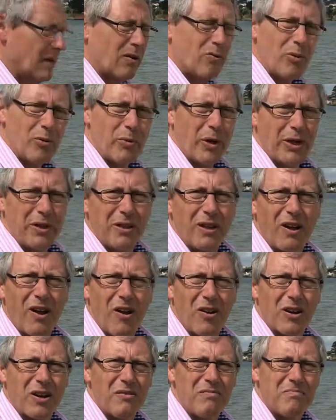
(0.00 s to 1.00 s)
We mount the
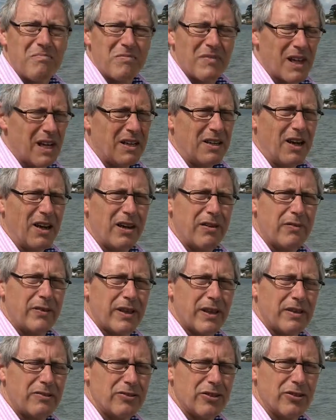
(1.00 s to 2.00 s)
lock, and now
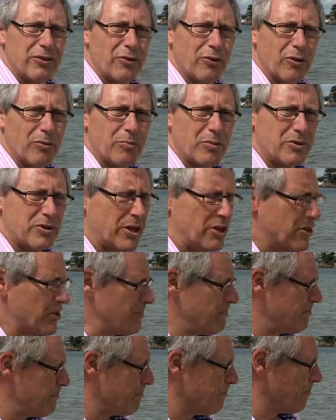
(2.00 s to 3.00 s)
everything's secure in
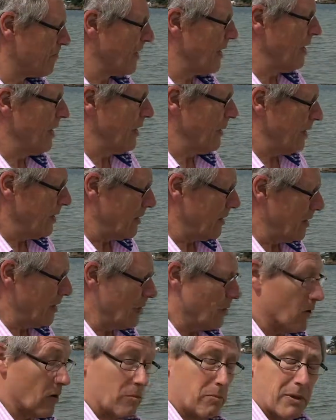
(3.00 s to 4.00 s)
position. The
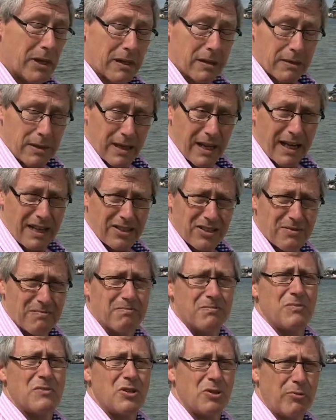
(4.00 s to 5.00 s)
alarm clicks,
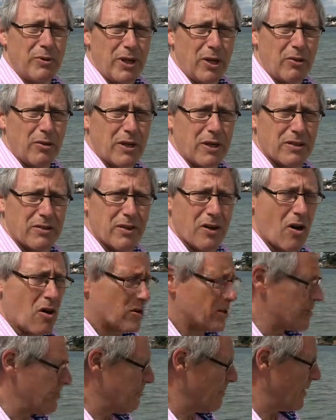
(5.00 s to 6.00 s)
so we know that it's
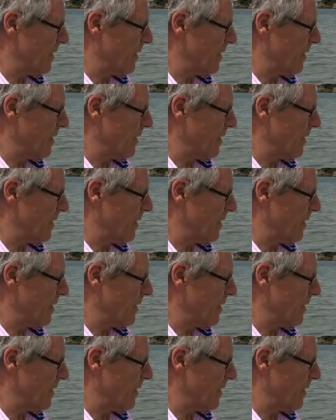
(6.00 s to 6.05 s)
locked,